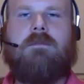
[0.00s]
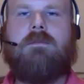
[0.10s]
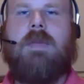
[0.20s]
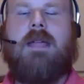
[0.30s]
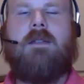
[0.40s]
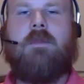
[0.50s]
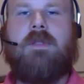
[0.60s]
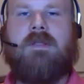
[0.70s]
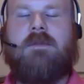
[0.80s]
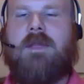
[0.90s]
had no
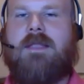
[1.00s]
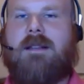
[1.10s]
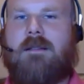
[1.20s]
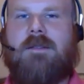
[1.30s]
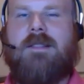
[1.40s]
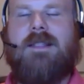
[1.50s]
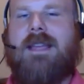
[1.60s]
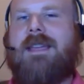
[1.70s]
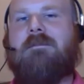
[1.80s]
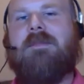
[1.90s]
business being that close to that game,